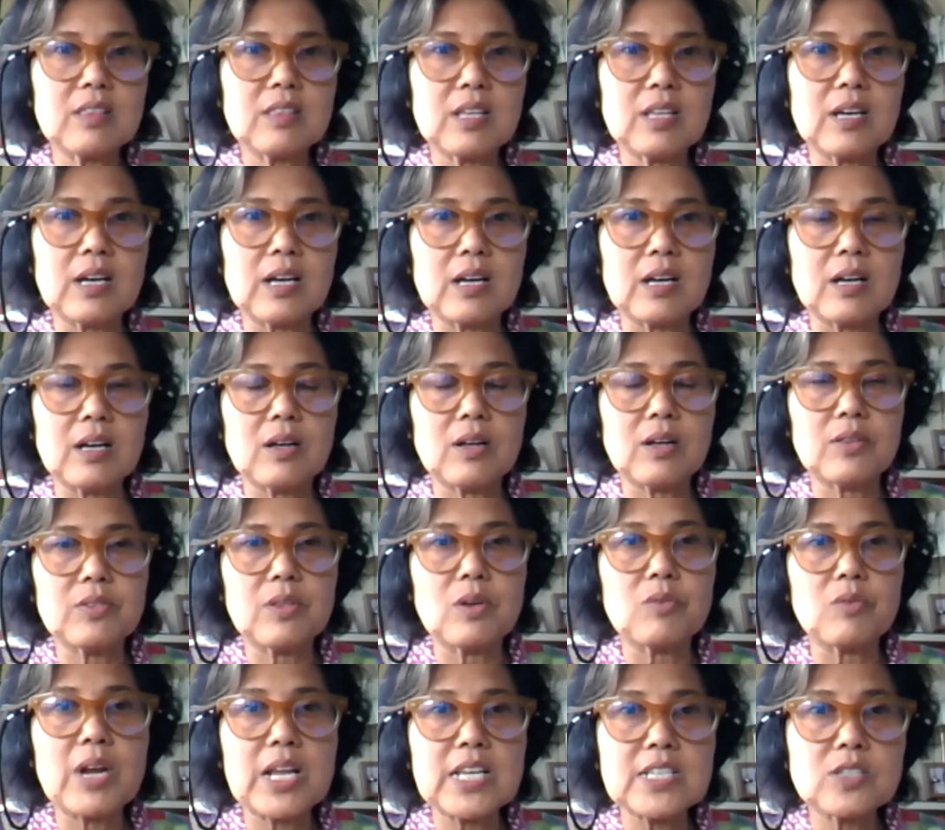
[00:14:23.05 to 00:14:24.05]

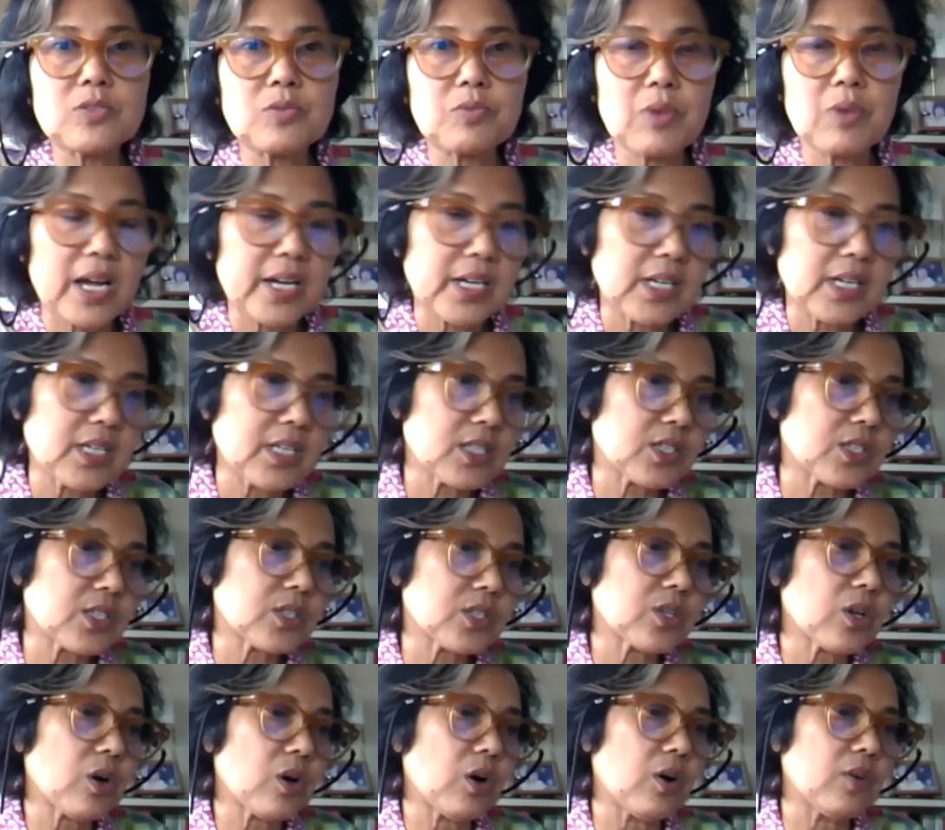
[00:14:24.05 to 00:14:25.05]
the race riots